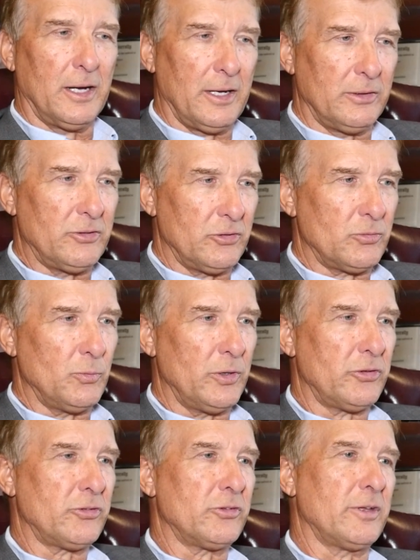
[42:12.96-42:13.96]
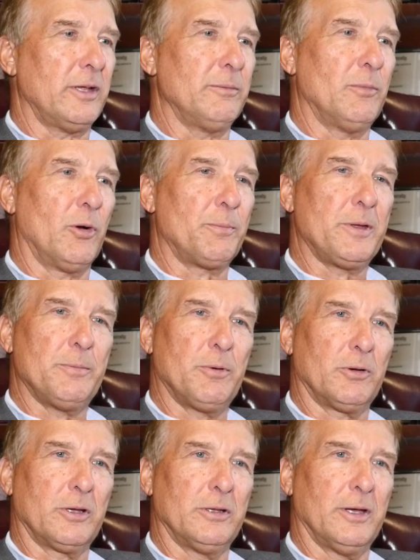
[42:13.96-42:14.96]
just wish that more
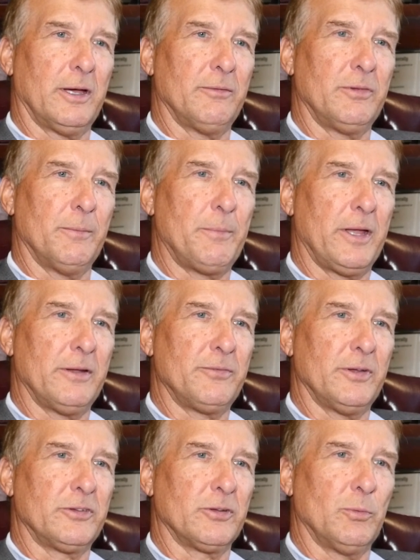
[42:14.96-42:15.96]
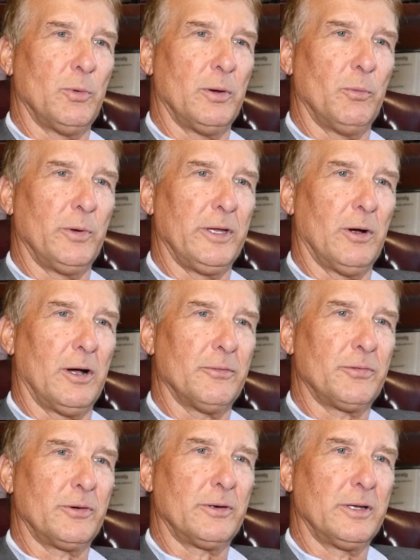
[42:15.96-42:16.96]
people could have the benefits of what we
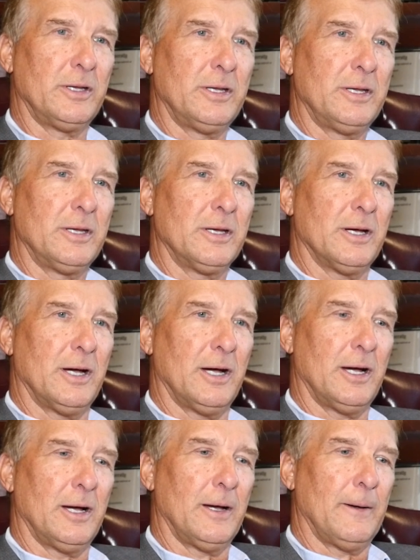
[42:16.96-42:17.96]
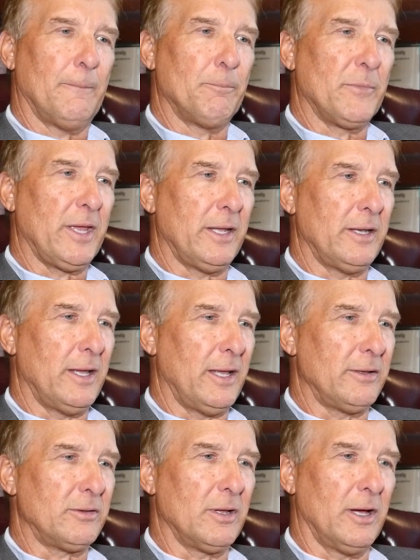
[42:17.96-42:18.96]
offer, and
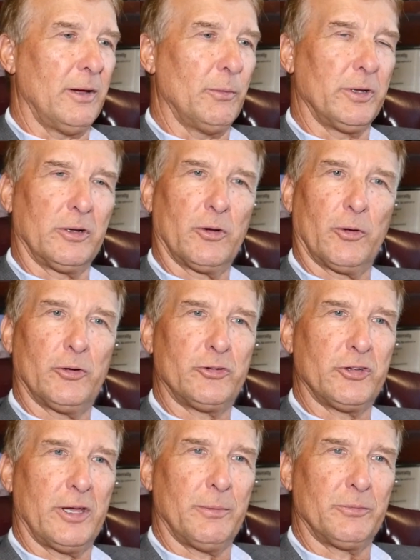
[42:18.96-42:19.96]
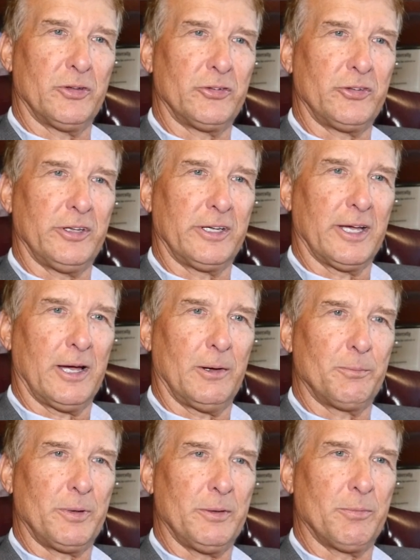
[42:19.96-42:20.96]
that I would encourage them to seek
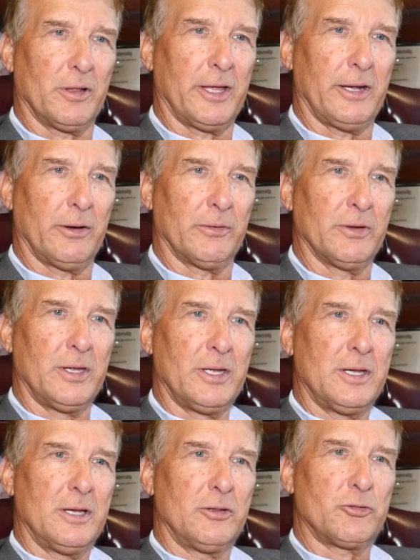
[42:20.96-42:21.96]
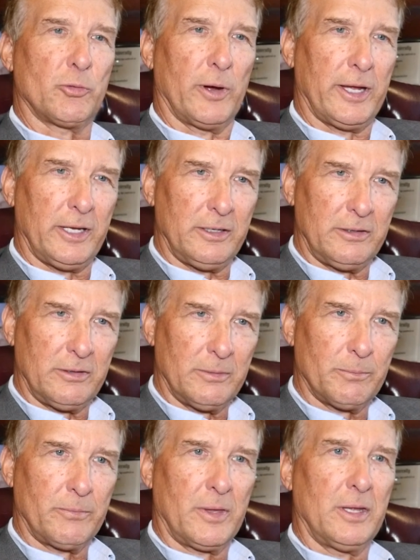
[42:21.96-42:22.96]
out people that are trained
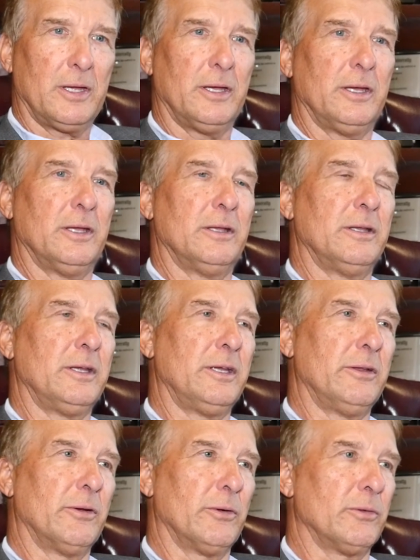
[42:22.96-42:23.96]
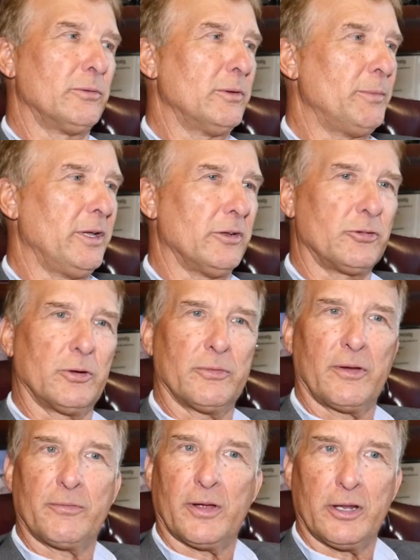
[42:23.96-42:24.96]
in either being a
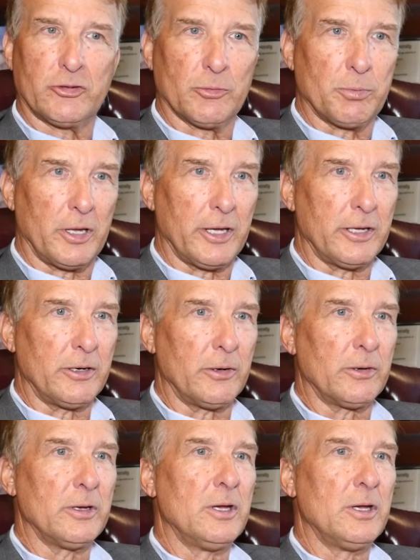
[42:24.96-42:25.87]
certified financial planner